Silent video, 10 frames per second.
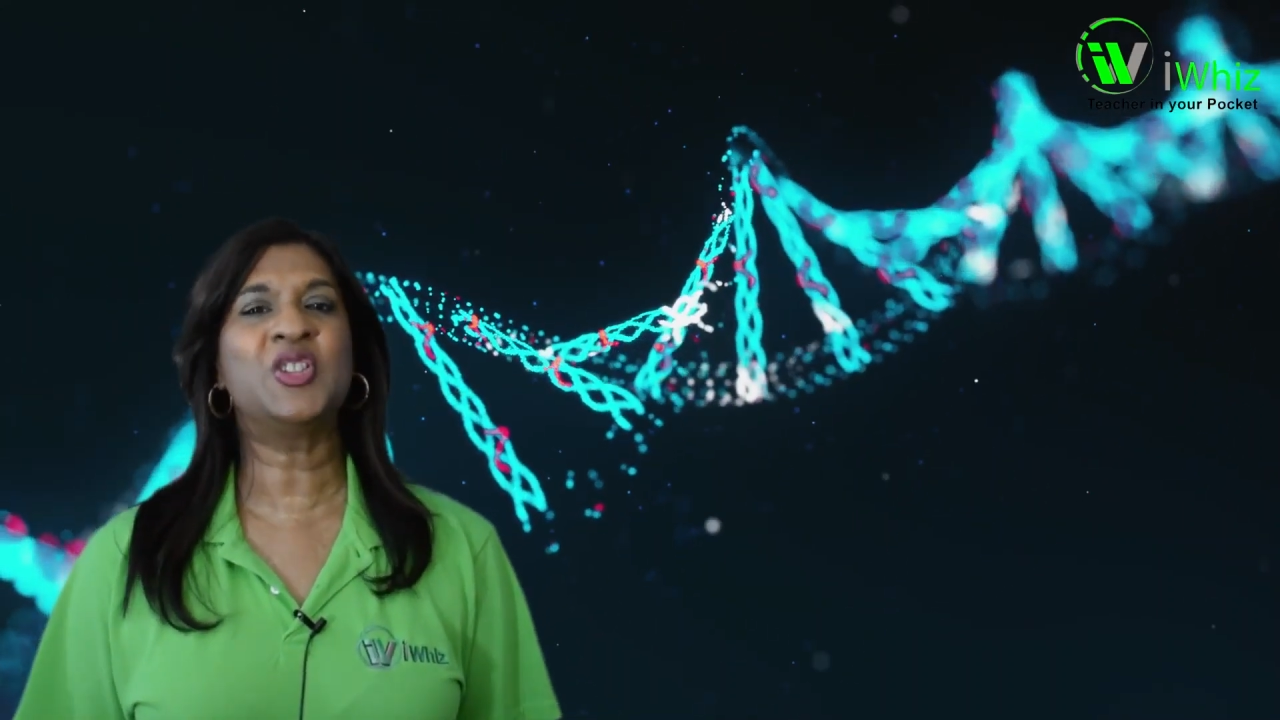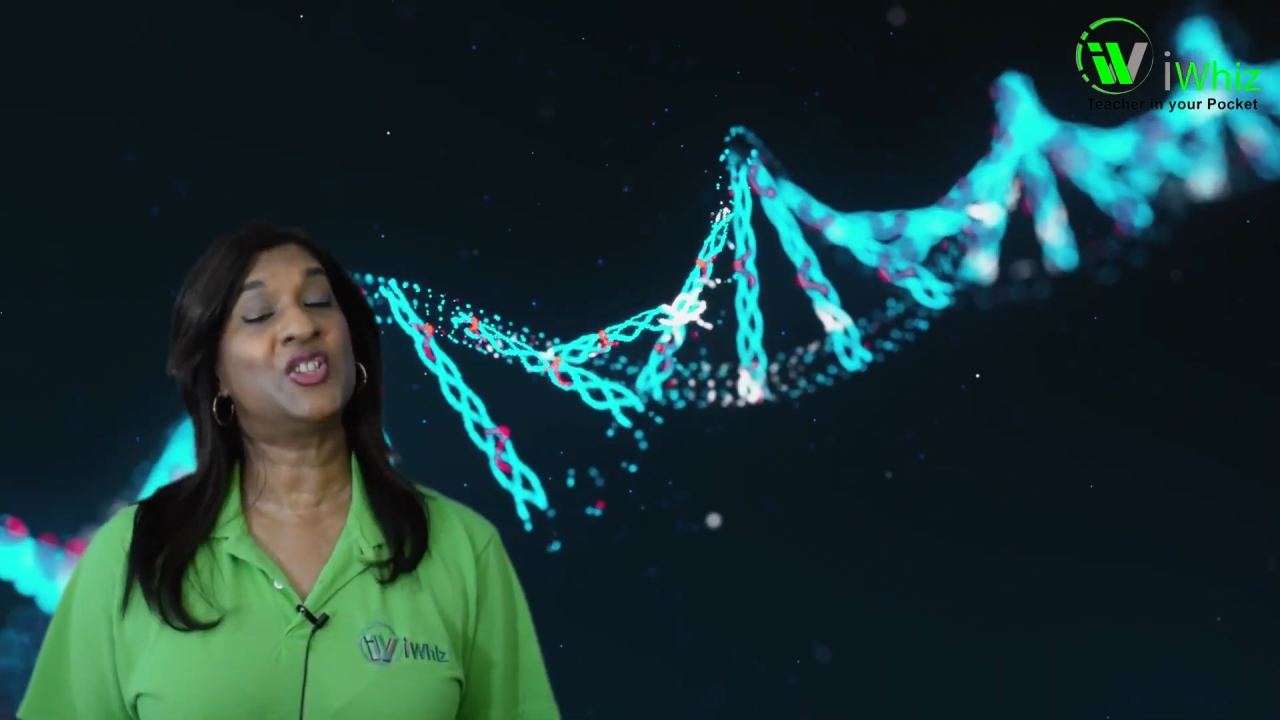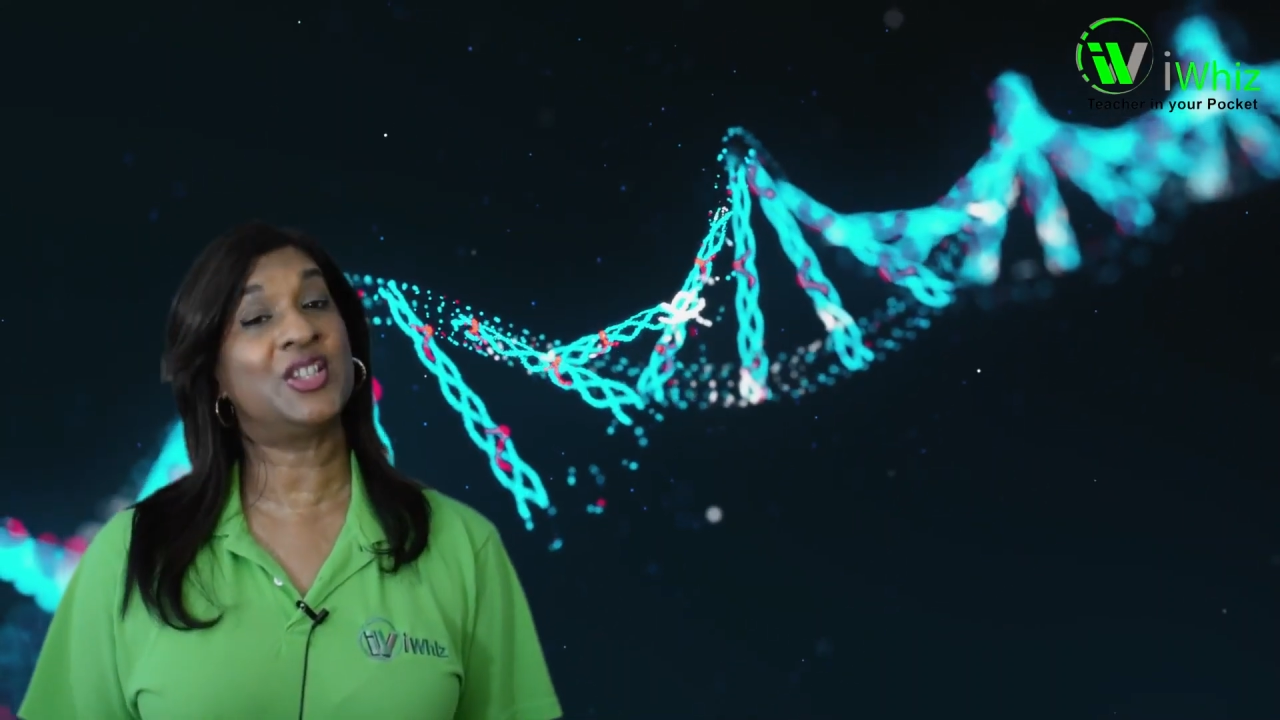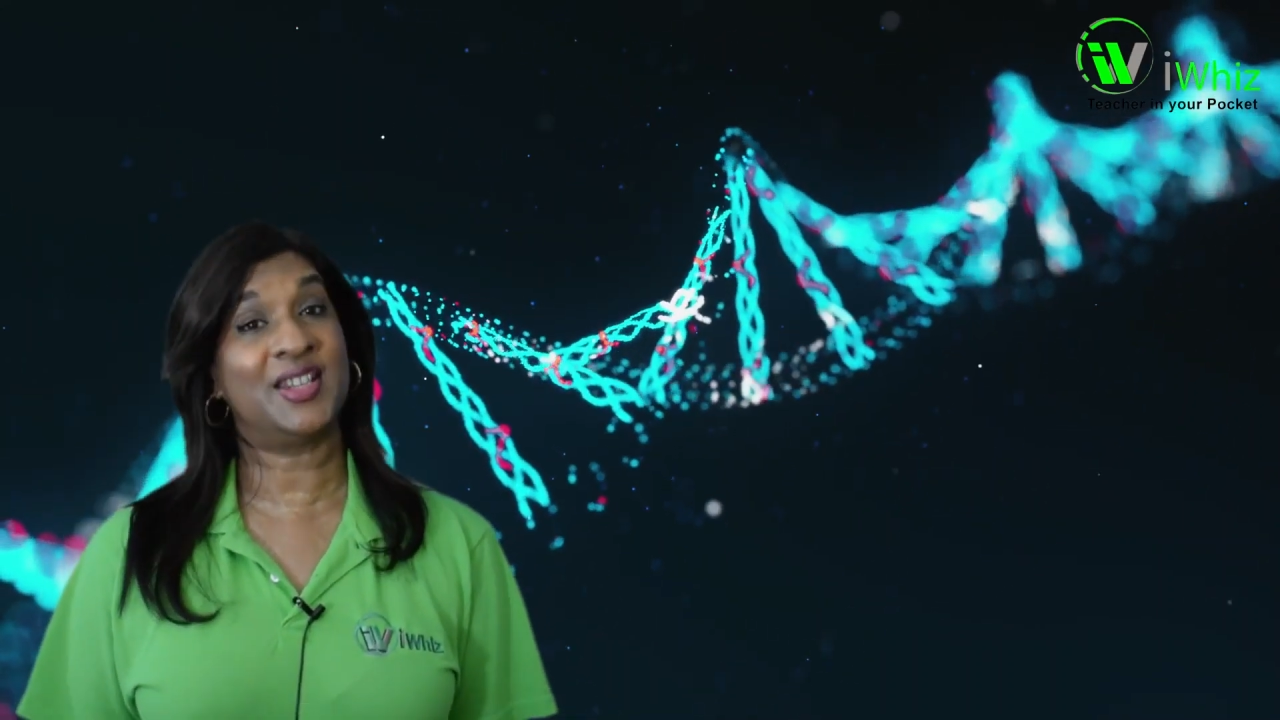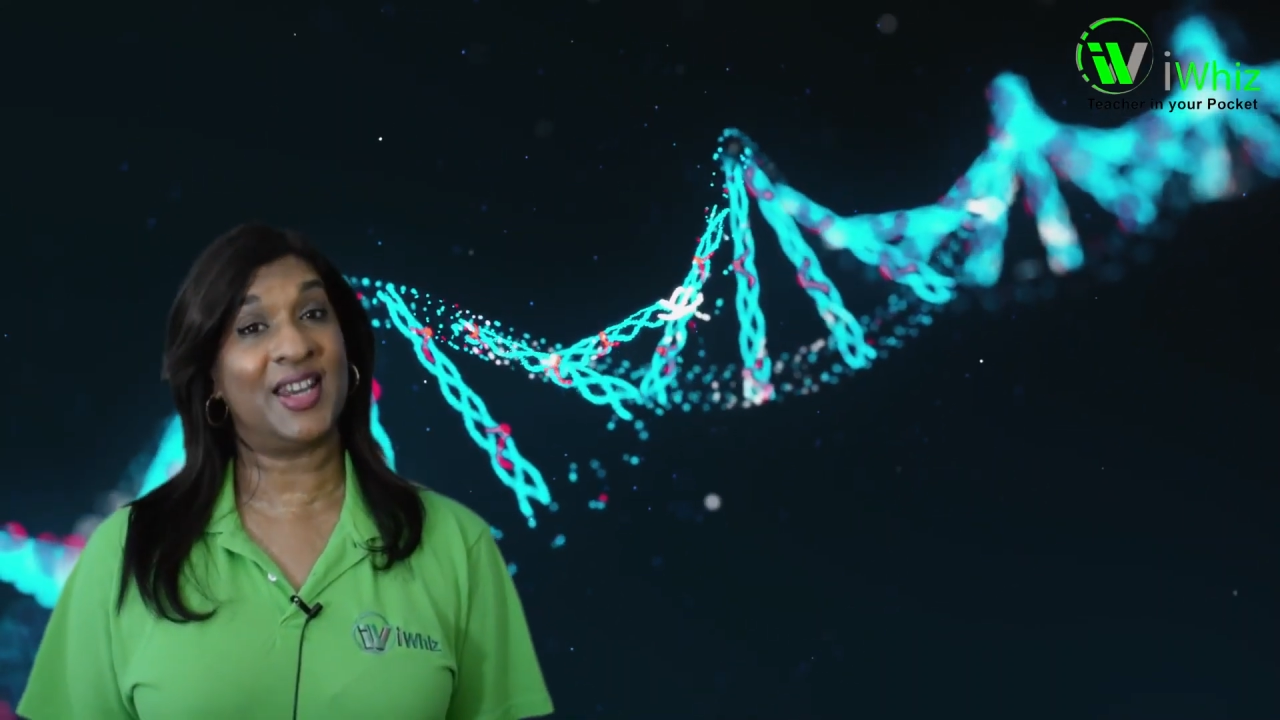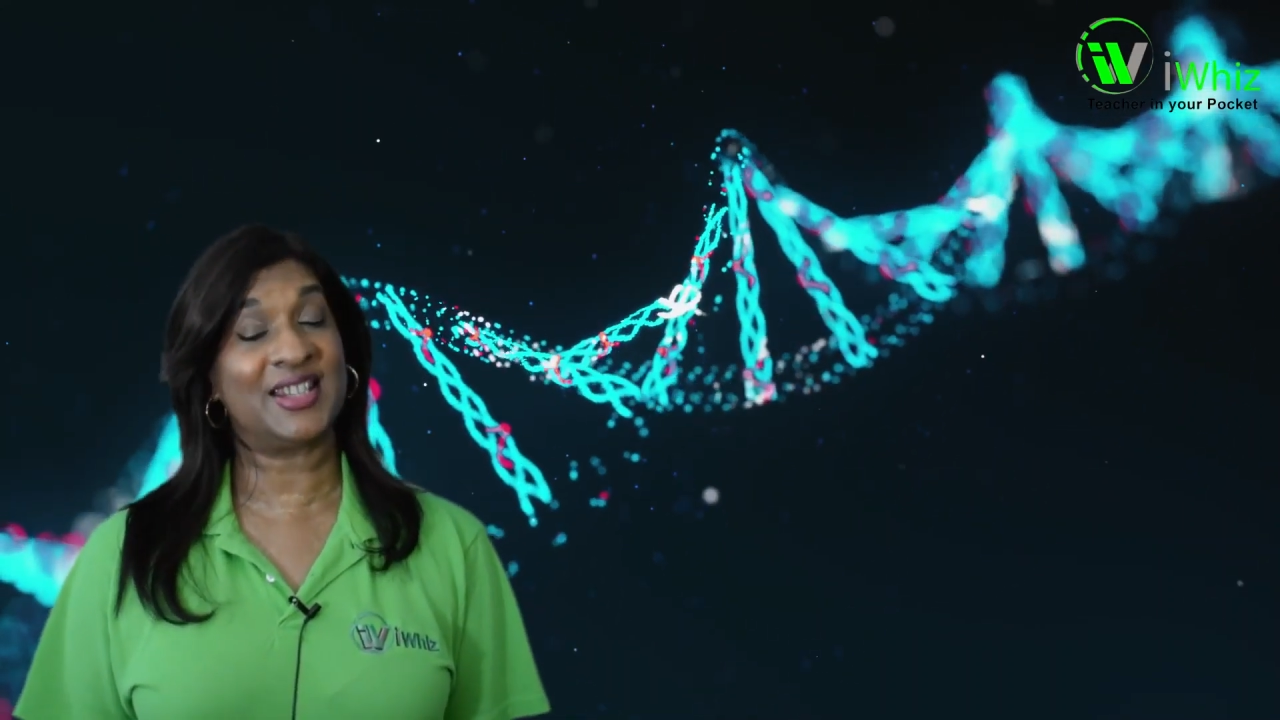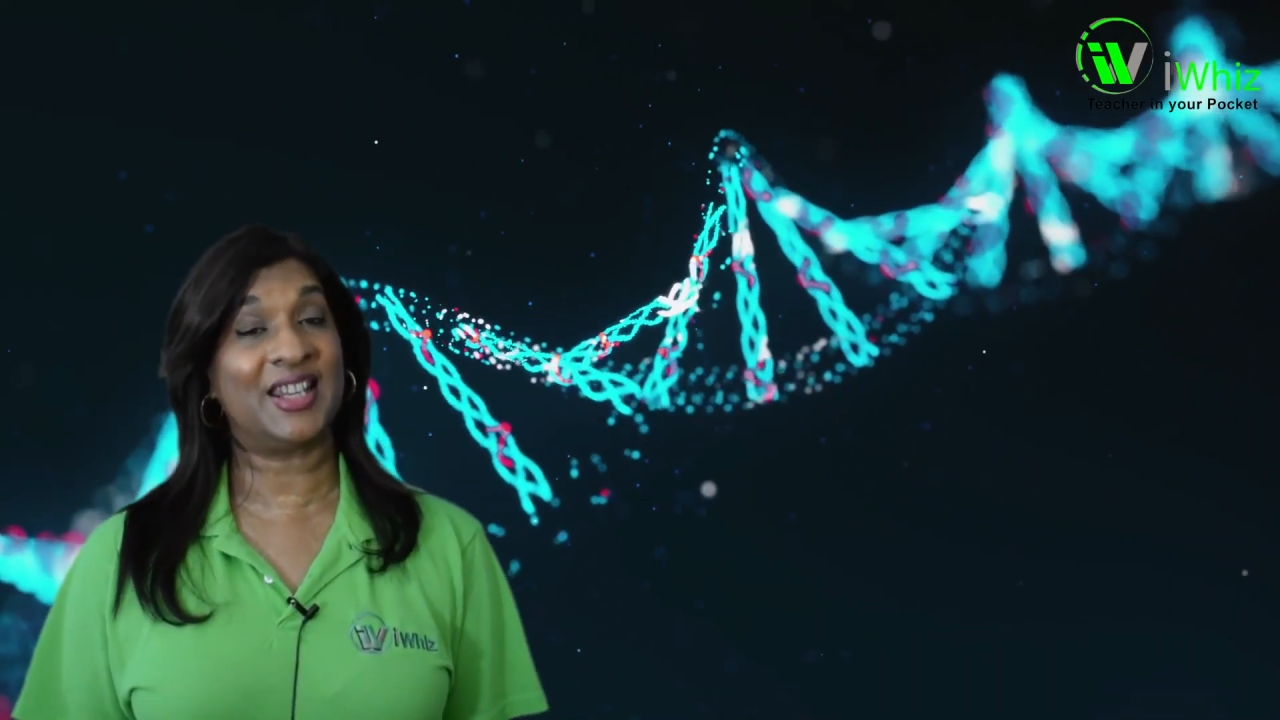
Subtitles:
to today's